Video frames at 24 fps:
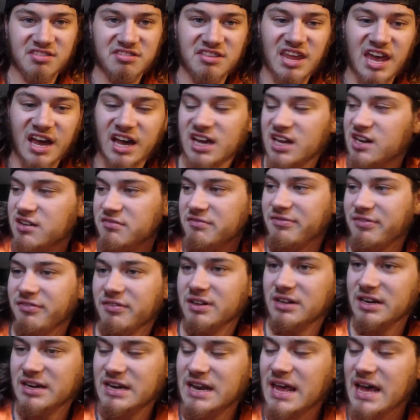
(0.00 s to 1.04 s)
negative
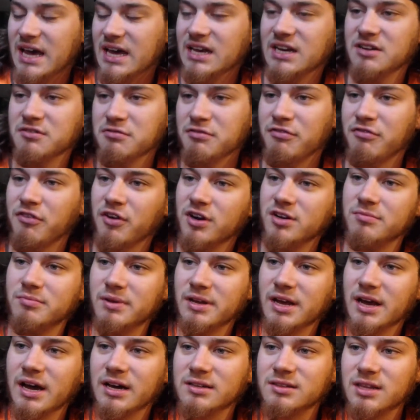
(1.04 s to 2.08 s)
friend
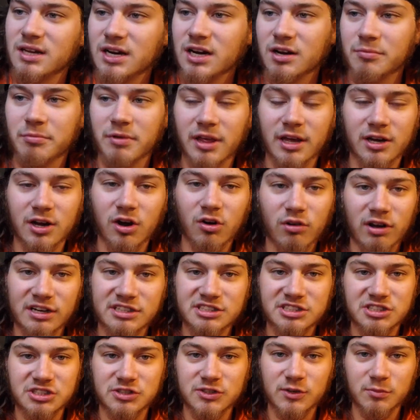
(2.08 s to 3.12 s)
be out there and be like, oh,
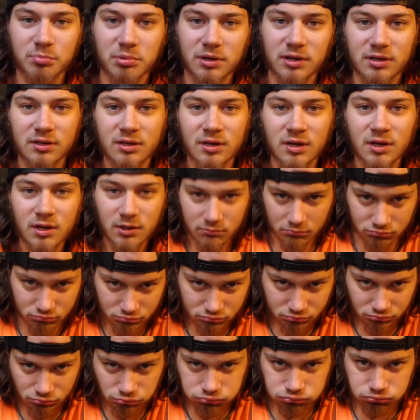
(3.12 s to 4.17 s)
that's stupid.
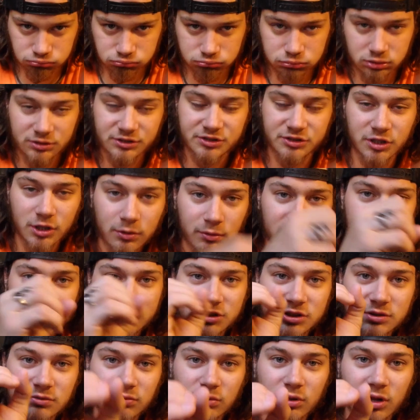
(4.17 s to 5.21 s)
Do
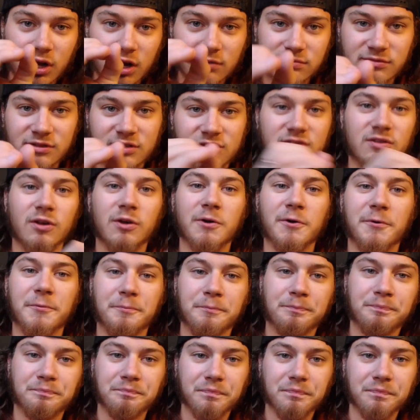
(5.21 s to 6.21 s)
what you love to do.